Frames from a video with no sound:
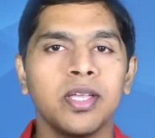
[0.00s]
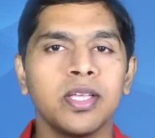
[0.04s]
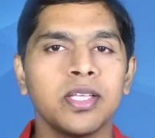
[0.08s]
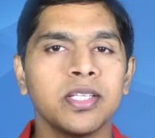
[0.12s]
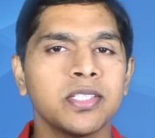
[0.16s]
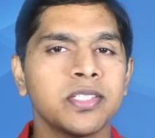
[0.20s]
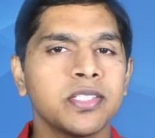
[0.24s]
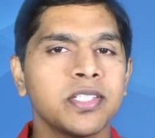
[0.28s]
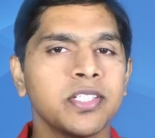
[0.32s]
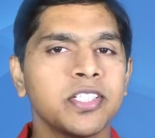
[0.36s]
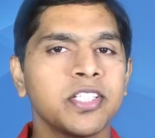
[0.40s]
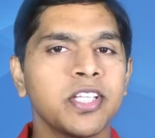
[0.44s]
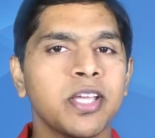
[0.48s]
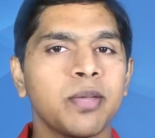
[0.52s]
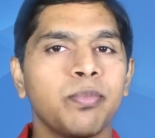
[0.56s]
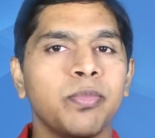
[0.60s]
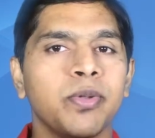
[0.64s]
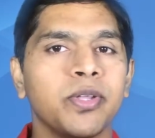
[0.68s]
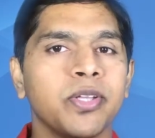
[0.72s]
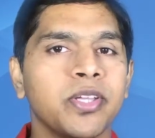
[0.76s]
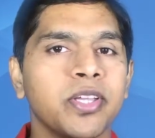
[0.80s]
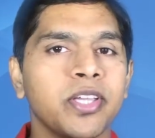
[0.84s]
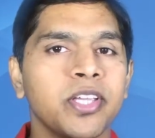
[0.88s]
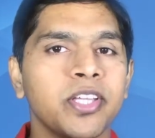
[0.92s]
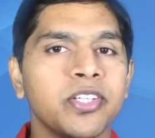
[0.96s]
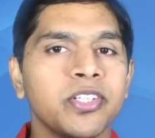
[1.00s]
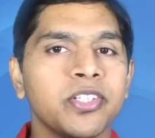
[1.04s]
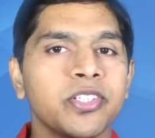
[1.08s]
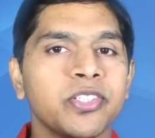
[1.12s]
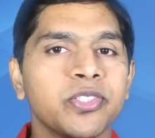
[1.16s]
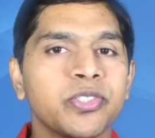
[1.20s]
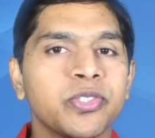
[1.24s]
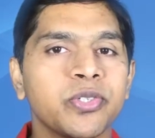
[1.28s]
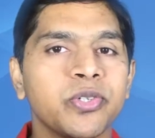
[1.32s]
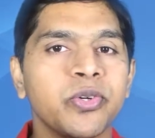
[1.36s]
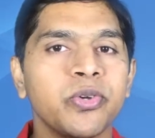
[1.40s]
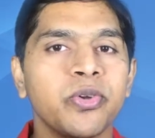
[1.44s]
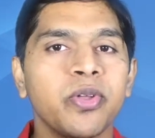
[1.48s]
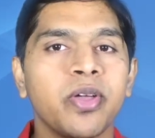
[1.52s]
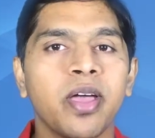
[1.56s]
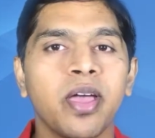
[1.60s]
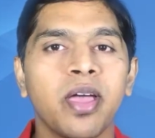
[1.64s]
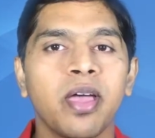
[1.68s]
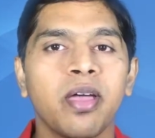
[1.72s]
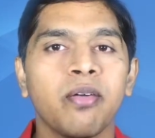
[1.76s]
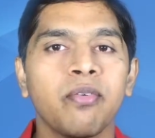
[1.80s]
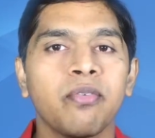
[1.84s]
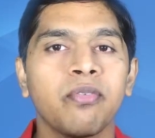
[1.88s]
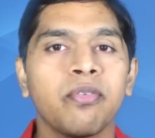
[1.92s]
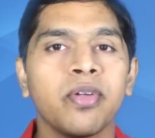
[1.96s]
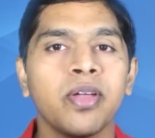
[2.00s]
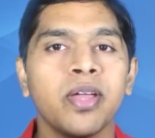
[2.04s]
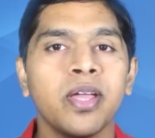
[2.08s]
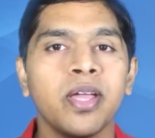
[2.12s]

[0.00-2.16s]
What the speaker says: Such applications could have